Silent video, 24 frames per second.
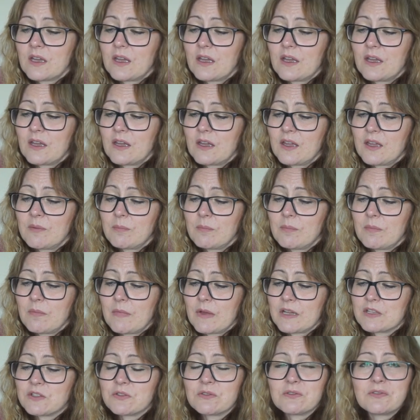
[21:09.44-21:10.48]
um,
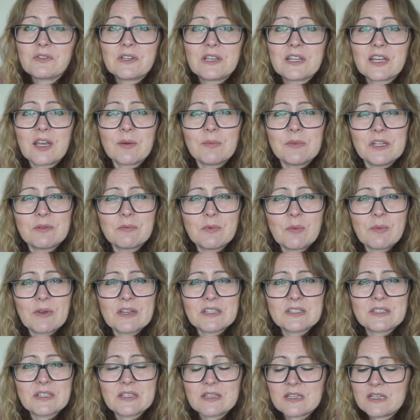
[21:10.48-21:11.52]
I don't feel like I'm knitting with
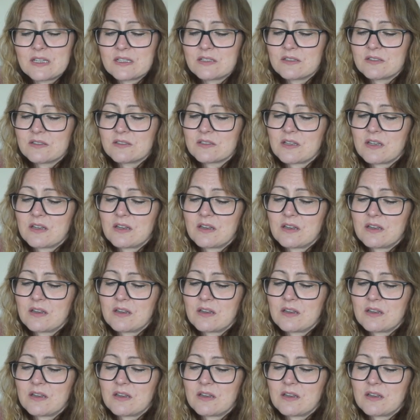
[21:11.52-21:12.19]
plastic needles.